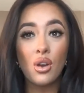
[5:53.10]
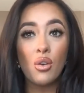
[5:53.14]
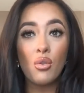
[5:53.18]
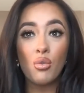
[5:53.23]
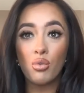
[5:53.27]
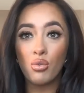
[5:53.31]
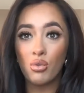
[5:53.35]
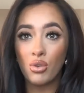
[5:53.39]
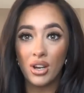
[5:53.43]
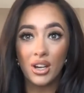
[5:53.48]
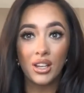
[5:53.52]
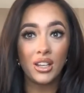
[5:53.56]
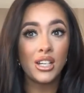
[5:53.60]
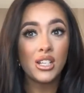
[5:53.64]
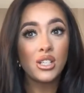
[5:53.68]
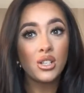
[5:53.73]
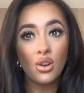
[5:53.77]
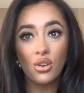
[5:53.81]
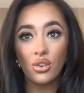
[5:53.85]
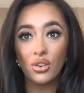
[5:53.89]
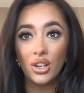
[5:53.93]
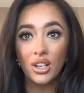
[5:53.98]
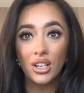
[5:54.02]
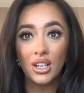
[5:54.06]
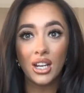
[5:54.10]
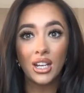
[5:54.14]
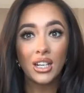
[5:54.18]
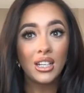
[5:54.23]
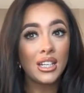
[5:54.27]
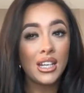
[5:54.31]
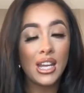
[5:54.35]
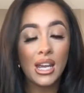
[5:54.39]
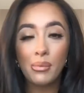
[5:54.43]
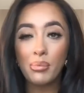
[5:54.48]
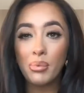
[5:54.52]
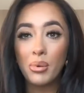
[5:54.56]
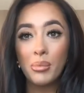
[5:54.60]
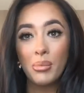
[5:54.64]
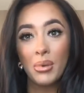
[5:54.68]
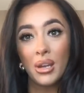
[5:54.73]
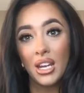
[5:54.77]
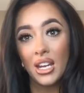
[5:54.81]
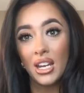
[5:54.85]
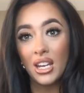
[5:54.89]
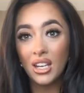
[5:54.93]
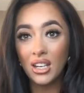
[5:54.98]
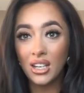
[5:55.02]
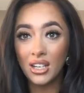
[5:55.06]
really talking and keeping
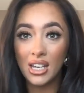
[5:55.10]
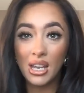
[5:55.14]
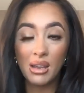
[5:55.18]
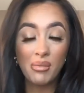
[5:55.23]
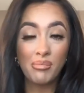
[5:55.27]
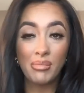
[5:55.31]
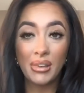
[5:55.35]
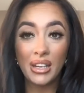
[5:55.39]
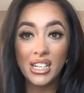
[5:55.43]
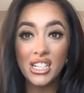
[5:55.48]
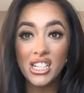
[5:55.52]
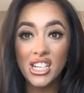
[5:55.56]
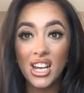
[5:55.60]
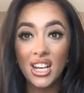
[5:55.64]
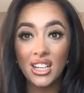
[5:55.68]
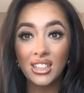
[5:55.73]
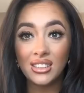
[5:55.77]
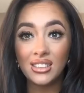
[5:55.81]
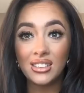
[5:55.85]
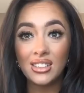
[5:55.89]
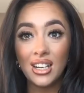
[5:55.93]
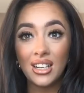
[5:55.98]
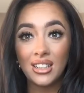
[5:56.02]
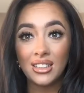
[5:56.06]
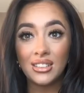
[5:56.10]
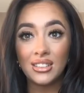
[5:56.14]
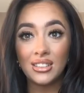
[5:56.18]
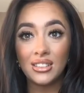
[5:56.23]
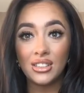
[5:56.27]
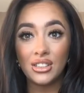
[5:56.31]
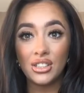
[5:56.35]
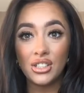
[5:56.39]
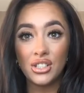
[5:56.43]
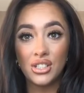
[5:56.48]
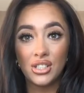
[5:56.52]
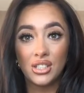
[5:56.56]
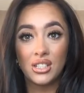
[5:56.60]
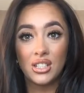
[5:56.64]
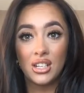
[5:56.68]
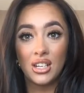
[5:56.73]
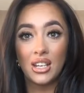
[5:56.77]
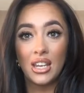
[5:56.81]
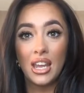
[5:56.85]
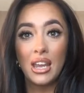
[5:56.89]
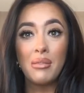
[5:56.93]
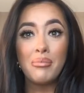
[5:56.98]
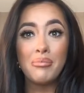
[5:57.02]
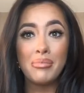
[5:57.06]
me chatting and just
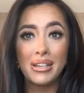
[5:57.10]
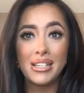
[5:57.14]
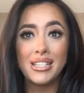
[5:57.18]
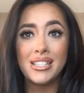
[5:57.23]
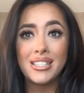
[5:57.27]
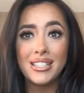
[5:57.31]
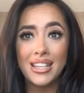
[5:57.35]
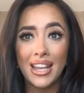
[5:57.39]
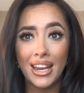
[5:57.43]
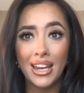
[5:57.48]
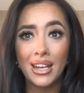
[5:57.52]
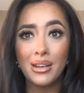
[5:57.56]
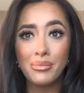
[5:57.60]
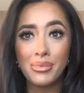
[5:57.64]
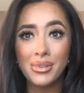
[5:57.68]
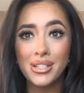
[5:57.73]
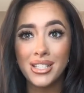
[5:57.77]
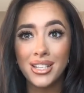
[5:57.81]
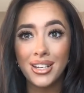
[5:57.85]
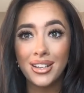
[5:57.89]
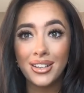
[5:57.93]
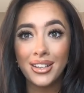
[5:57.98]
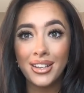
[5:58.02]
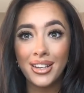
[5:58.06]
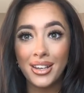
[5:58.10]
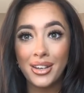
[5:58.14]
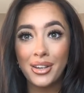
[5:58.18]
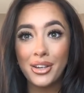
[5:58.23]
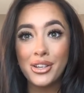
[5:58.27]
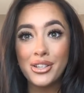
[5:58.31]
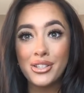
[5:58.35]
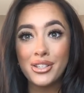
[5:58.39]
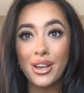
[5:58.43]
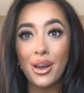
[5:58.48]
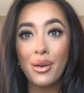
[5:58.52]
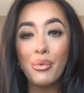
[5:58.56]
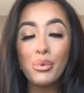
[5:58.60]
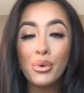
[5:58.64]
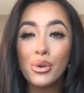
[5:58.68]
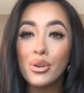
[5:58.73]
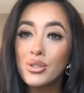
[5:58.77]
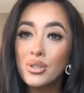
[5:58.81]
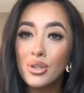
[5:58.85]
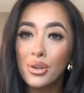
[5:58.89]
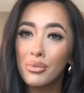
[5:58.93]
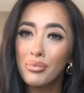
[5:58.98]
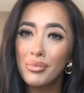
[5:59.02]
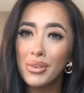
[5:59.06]
keeping me sane, basically, because I
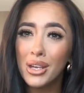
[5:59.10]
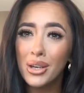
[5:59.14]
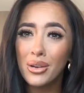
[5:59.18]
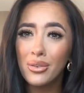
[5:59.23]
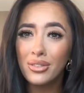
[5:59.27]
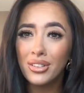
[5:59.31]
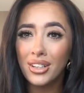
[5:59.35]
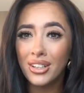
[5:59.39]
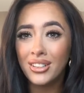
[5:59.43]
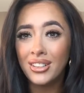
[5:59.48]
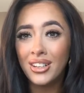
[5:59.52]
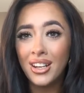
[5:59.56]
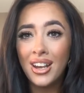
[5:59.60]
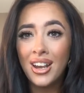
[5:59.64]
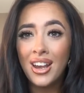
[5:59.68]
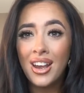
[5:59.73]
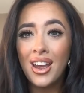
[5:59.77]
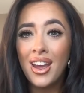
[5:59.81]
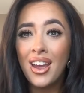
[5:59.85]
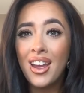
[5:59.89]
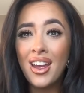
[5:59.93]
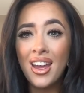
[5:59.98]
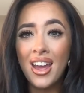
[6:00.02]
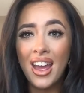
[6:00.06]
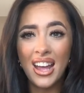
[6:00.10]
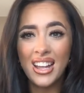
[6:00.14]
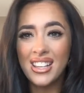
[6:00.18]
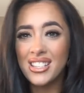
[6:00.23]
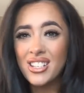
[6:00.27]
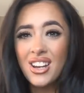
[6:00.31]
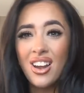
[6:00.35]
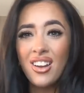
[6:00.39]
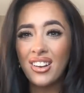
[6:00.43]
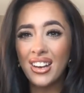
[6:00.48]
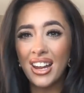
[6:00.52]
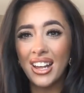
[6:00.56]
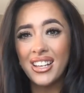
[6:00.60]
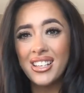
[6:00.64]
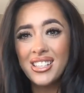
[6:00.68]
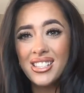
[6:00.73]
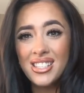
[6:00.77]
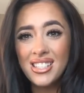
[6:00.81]
was on my own, and it's not nice